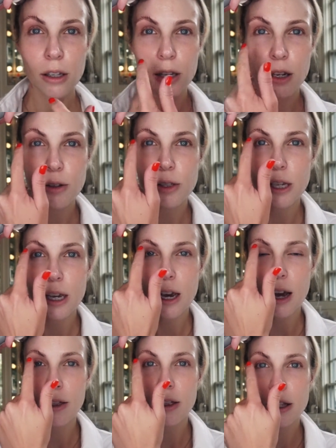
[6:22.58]
Can you see
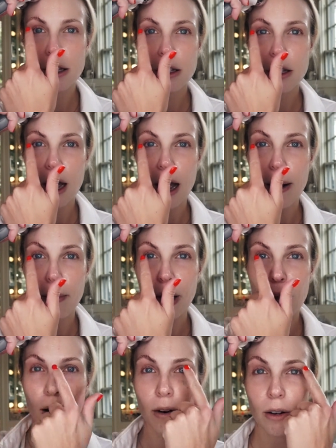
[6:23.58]
how this
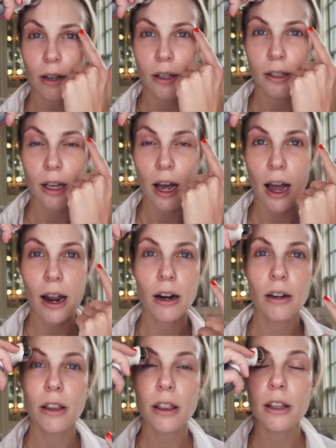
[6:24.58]
eyebrow is
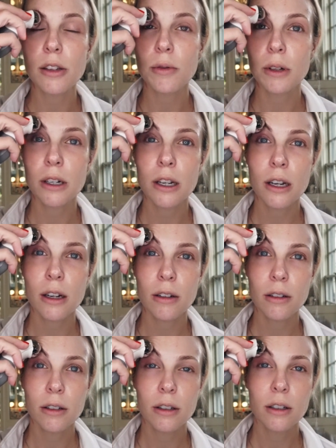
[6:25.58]
higher than this one
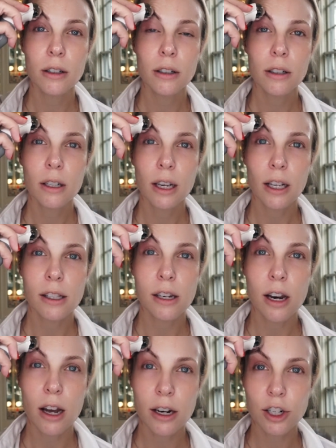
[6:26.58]
now? It's
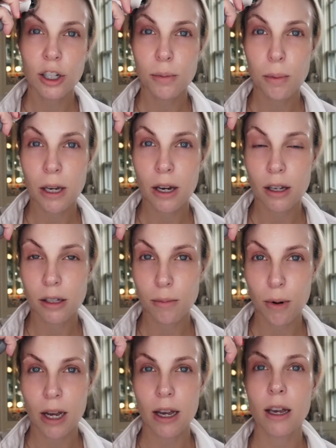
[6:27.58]
not just because
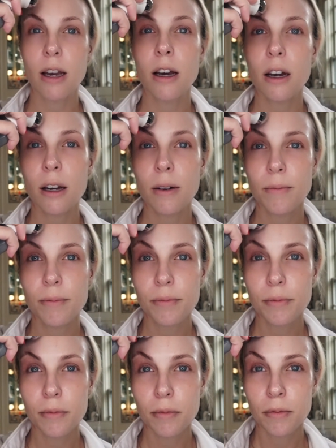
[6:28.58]
my
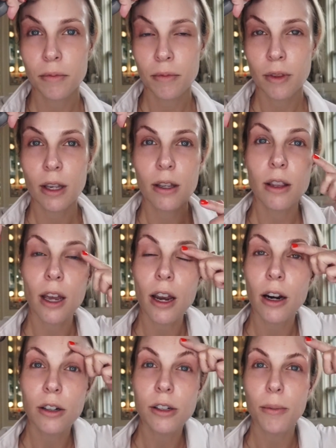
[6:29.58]
the
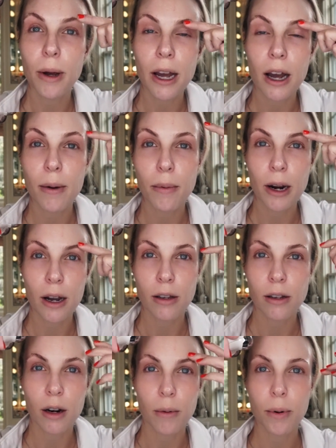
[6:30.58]
hairs on my
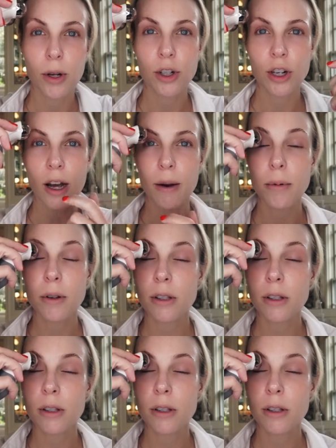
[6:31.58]
eyebrow are pushed up.